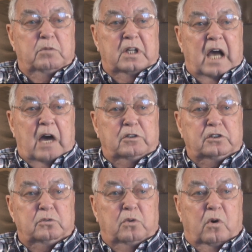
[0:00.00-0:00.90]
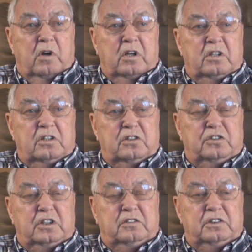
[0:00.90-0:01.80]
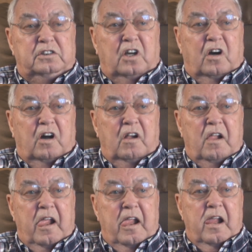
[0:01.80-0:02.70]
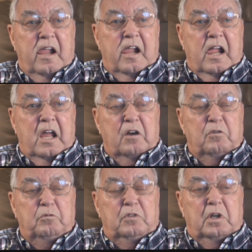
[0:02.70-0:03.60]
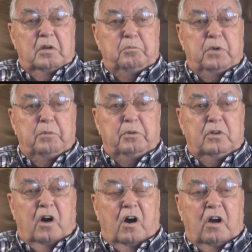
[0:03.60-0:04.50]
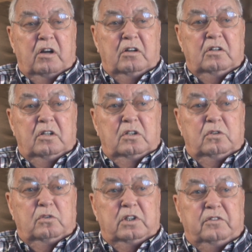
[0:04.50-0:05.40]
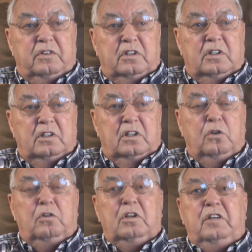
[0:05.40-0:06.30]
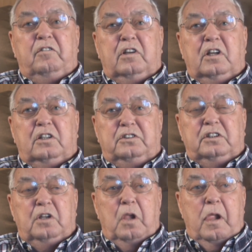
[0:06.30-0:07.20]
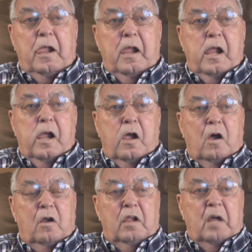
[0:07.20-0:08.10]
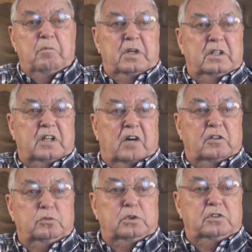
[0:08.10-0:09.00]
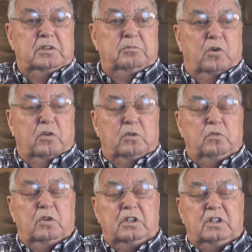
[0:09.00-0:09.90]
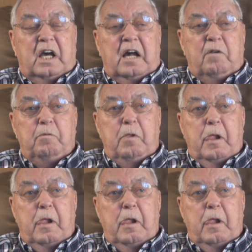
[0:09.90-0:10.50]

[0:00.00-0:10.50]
But I was awarded the Silver Star and a Purple Heart with oak leaf cluster. That means I was wounded more than one time.